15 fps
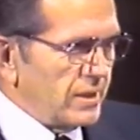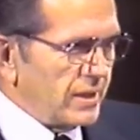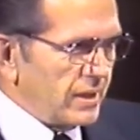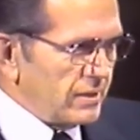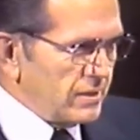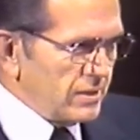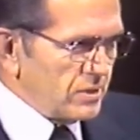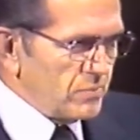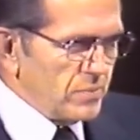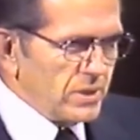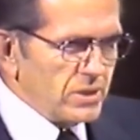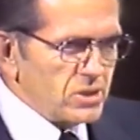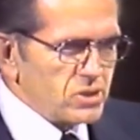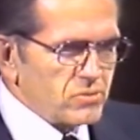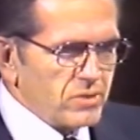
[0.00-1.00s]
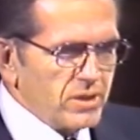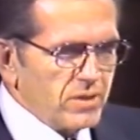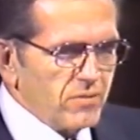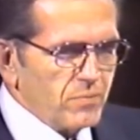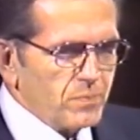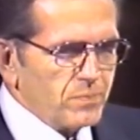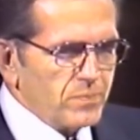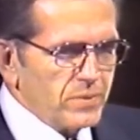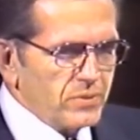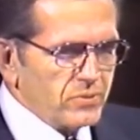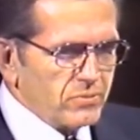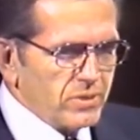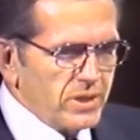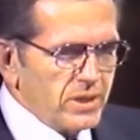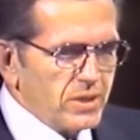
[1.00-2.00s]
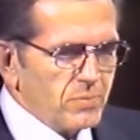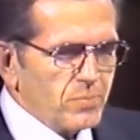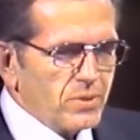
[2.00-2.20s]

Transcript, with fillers: Get the administrative and training